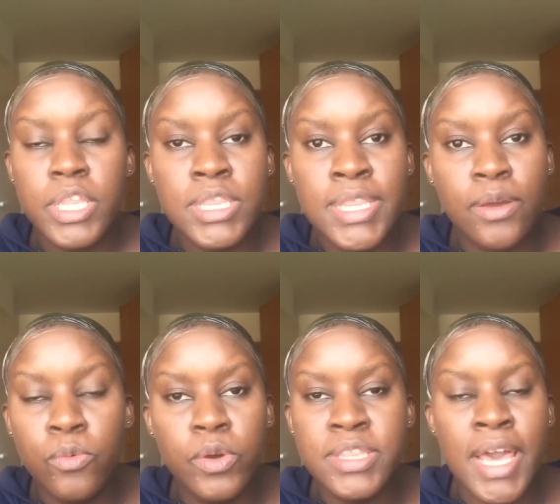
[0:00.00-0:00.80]

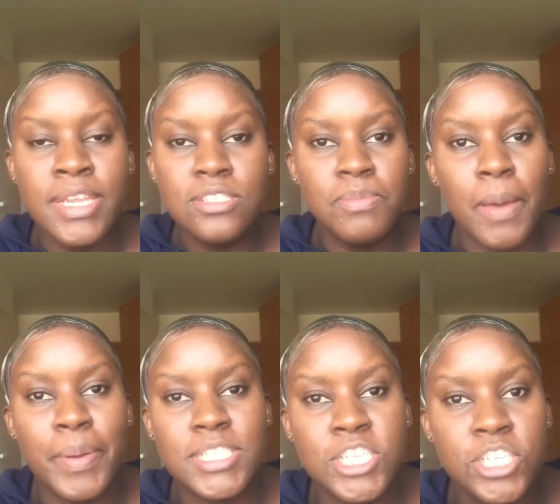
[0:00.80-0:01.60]
there needs to be a
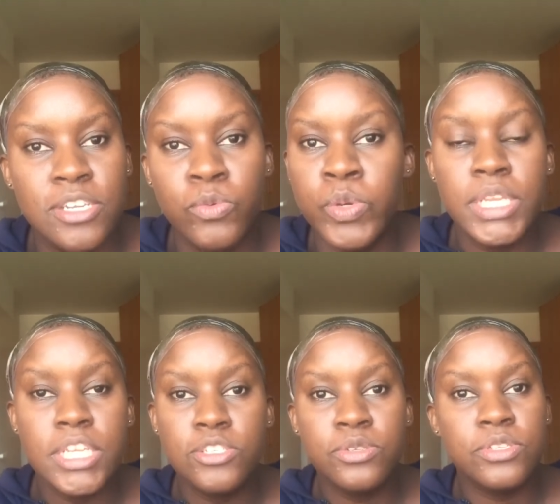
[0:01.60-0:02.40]
petition. We
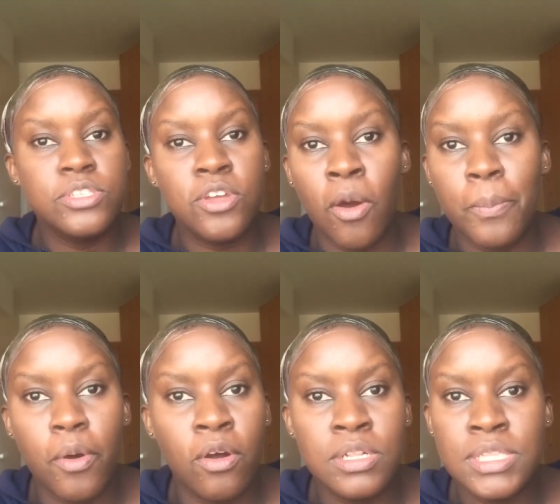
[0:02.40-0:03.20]
need to stop
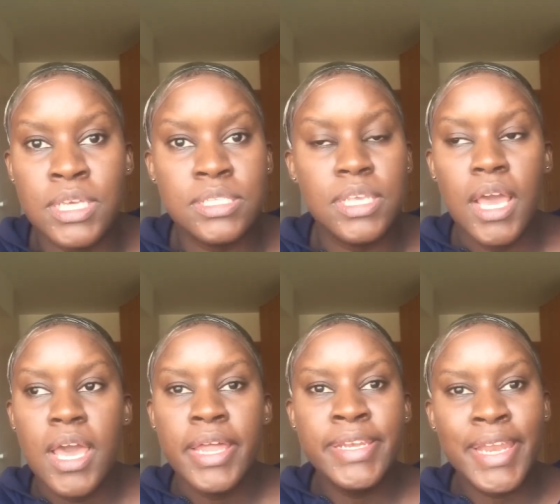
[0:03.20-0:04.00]
all this
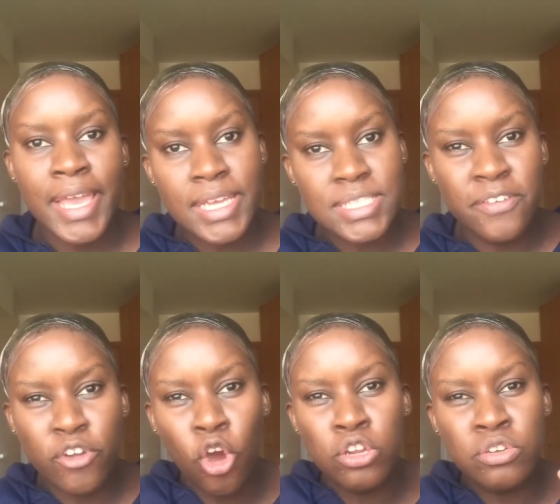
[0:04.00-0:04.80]

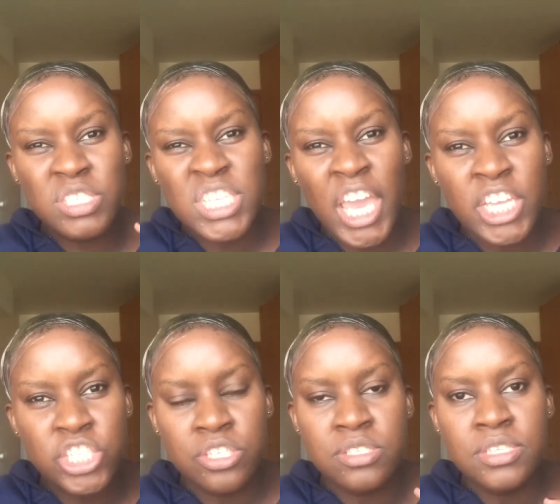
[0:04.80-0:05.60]
negative
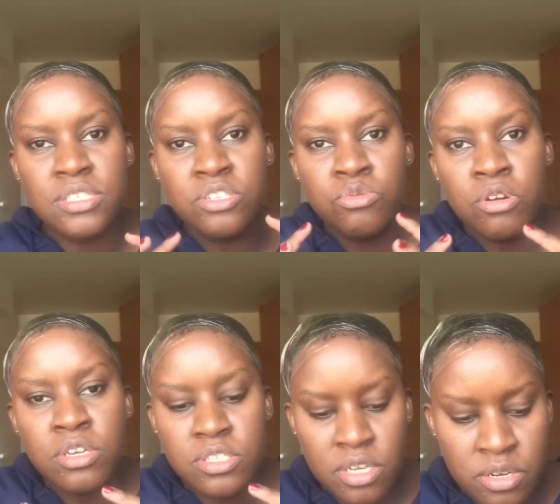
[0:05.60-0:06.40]
connotations, these
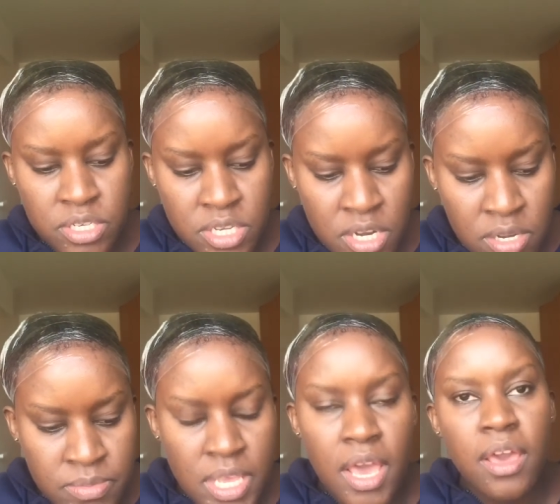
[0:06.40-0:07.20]
derogatory
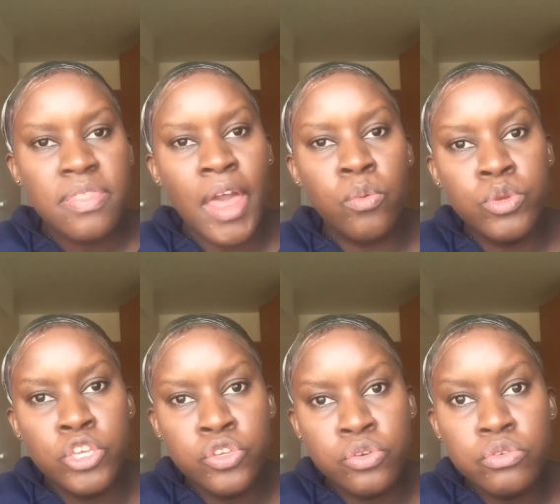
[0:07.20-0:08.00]
terms that we
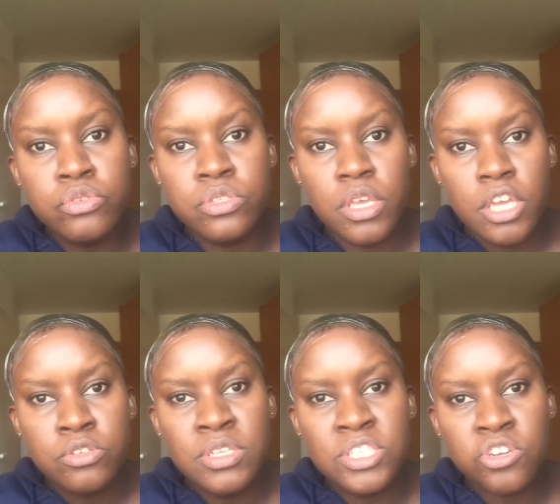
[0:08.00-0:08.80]
use
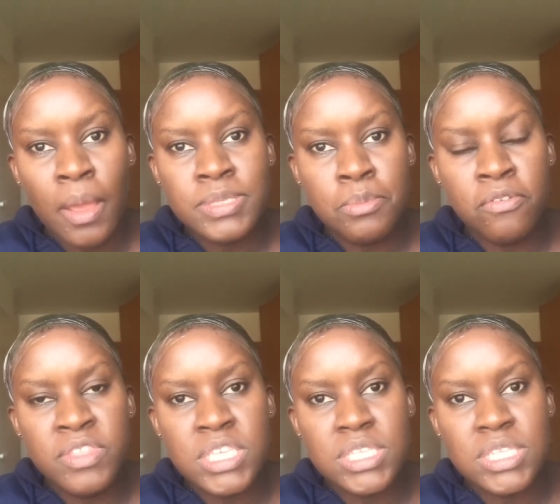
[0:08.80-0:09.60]
to describe some
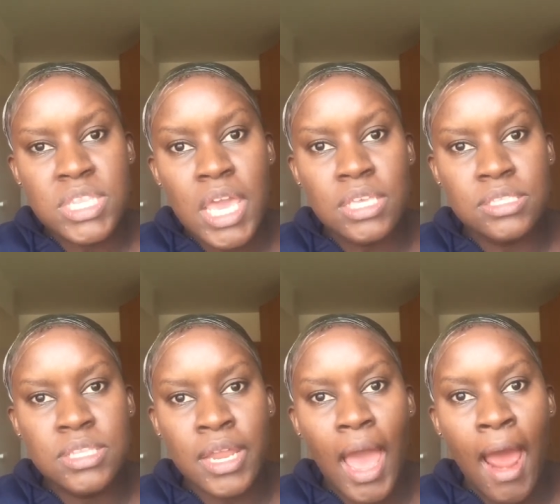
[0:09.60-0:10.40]
of these things
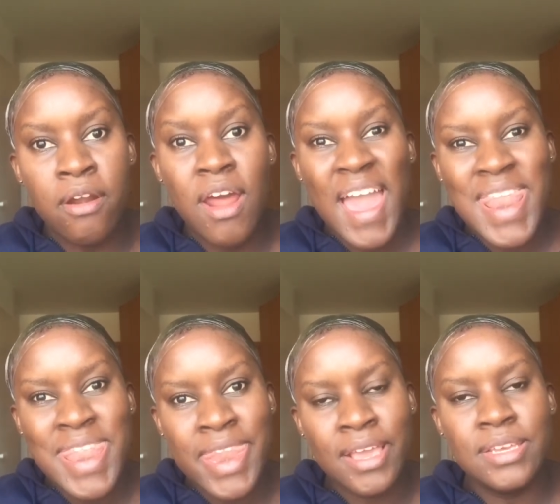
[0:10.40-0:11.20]
that are
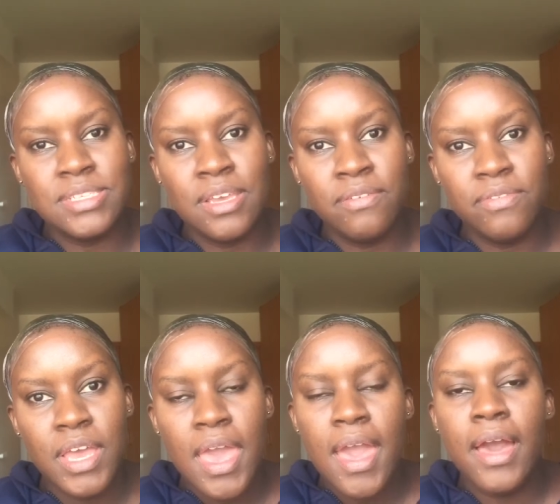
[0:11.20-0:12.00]
negative.
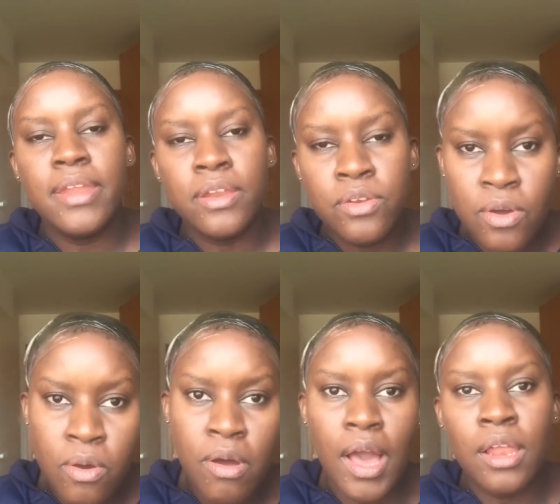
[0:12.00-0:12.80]
And I
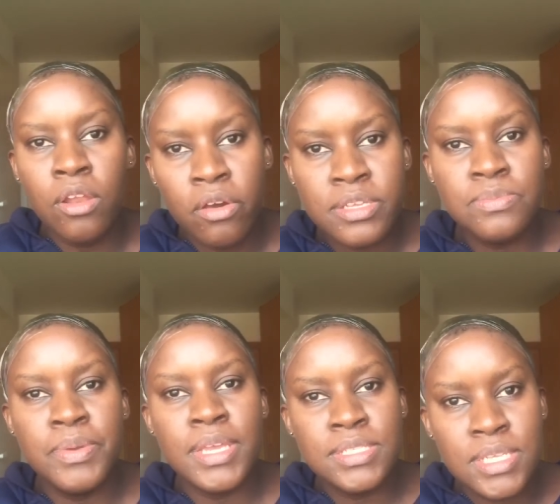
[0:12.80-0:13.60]
know a lot is
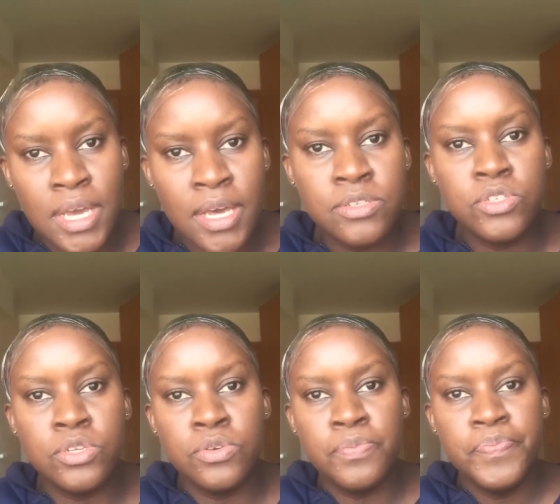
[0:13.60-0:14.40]
being done
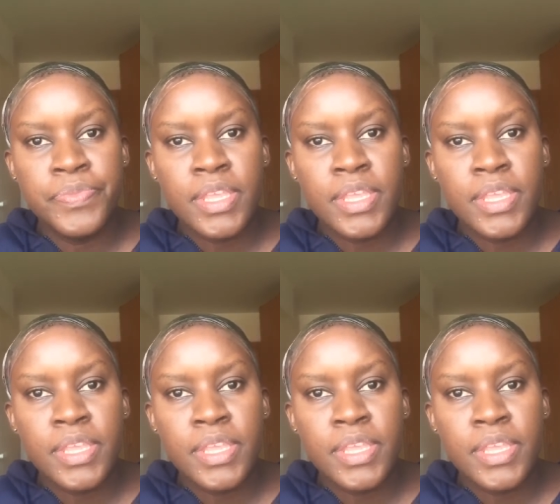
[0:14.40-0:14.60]
to